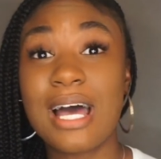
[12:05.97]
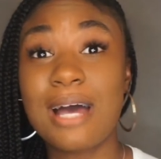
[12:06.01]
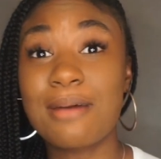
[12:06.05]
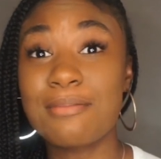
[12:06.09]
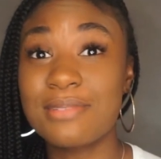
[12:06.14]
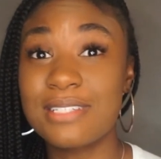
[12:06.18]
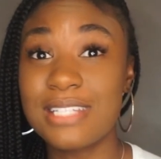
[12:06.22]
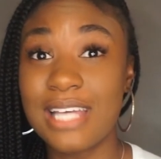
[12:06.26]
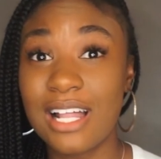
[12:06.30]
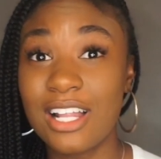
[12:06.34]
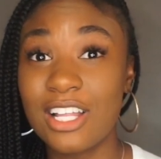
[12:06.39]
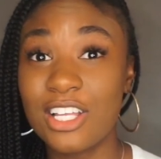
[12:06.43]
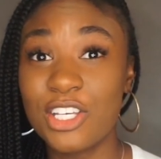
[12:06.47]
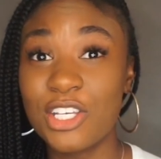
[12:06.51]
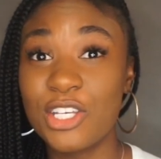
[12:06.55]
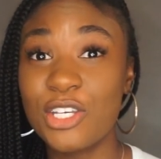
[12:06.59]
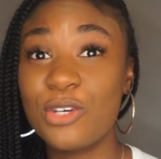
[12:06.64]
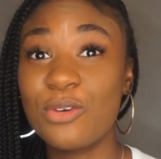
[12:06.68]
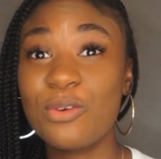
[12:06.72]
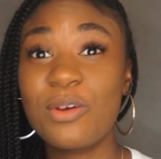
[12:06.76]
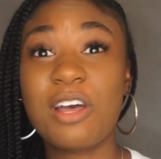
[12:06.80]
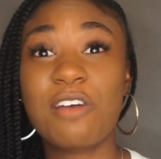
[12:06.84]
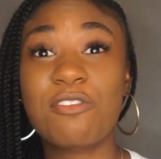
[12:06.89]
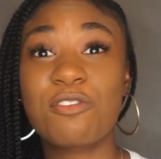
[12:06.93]
I'm telling
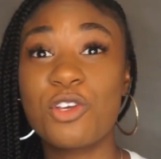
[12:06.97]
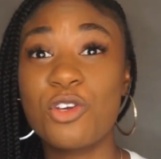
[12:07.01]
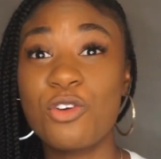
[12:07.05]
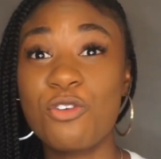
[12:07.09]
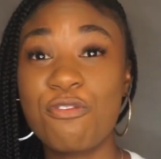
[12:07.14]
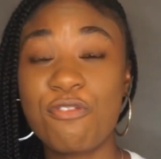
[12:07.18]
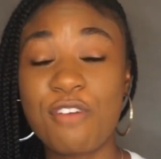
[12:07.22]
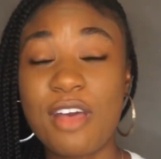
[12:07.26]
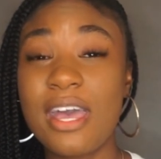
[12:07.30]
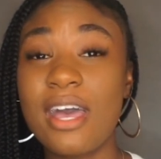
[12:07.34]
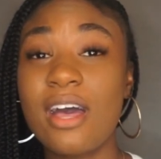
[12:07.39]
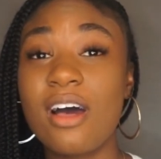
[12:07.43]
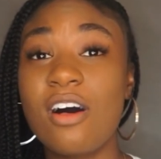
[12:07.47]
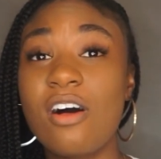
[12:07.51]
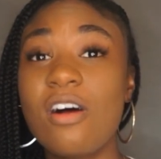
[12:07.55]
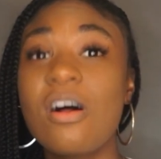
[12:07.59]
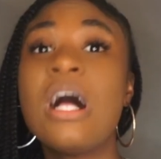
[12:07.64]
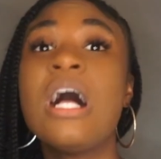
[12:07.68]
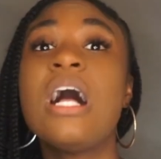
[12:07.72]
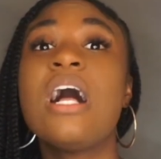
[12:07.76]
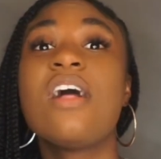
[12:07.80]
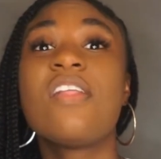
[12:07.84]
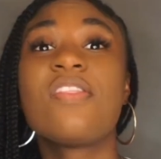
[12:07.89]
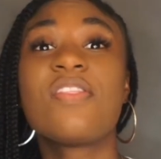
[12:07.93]
you, if you fail,